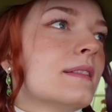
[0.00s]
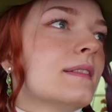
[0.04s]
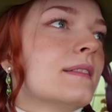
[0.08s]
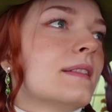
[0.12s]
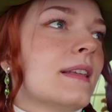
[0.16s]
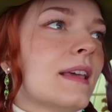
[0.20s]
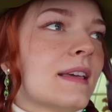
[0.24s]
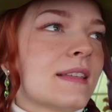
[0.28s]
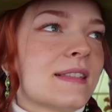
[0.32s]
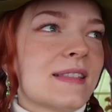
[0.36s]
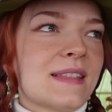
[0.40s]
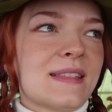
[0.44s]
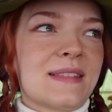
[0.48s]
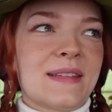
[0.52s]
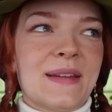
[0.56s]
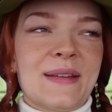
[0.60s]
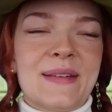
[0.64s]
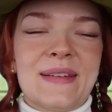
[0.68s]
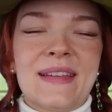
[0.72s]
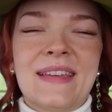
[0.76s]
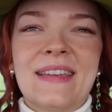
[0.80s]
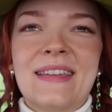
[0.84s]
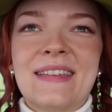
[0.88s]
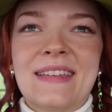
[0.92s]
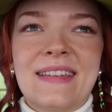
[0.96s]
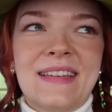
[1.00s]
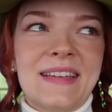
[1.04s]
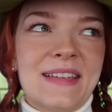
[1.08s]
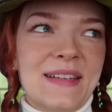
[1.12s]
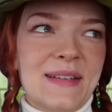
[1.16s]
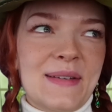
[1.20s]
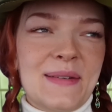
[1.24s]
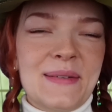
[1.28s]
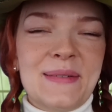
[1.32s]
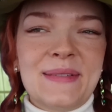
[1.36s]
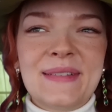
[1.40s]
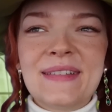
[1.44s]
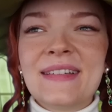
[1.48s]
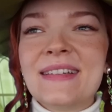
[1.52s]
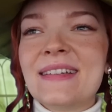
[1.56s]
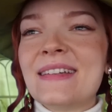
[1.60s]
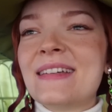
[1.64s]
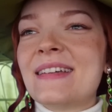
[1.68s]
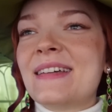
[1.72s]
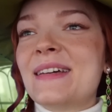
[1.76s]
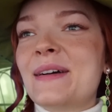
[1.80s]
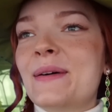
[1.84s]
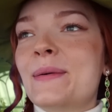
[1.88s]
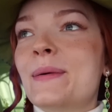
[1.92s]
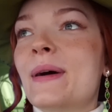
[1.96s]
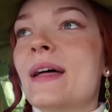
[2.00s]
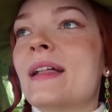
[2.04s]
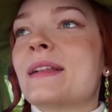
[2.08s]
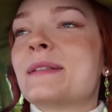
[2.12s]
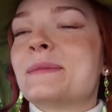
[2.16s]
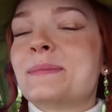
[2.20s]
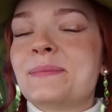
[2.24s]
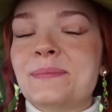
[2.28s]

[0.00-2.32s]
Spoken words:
Yes, it's not. I know. Well,